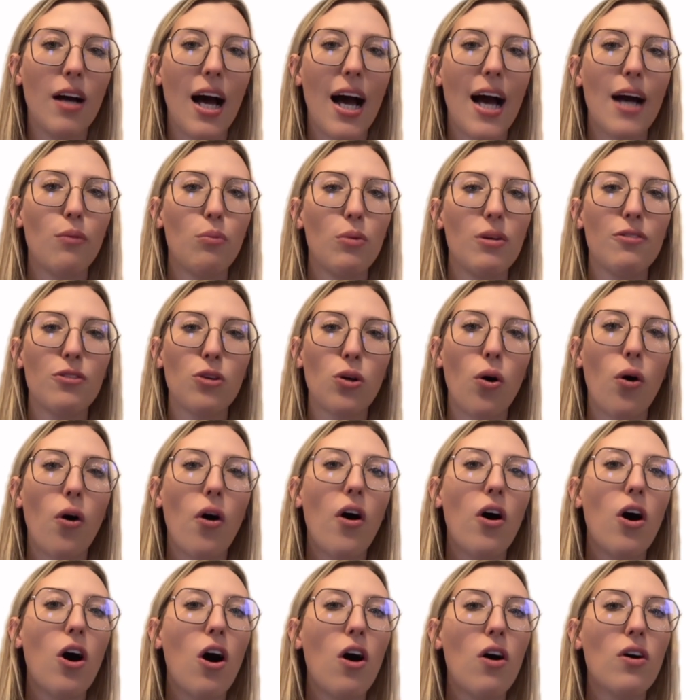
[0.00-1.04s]
and we've got
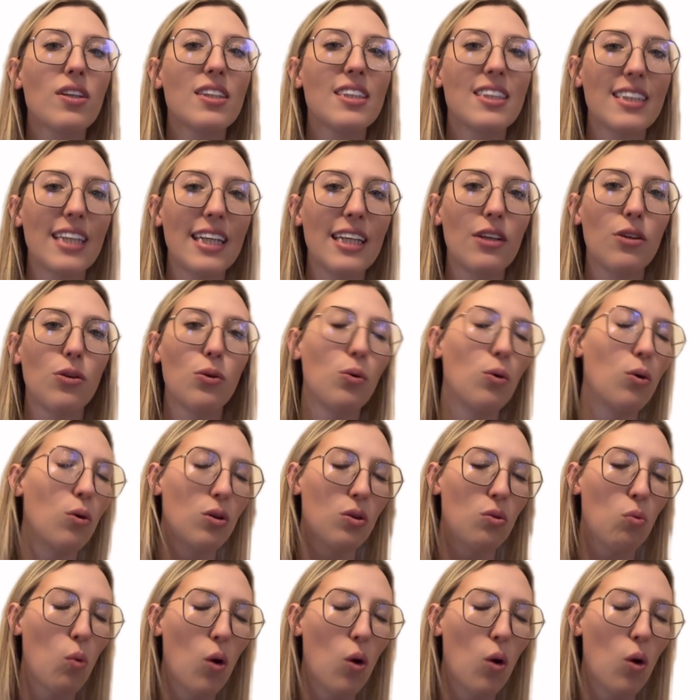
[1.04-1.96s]
our single of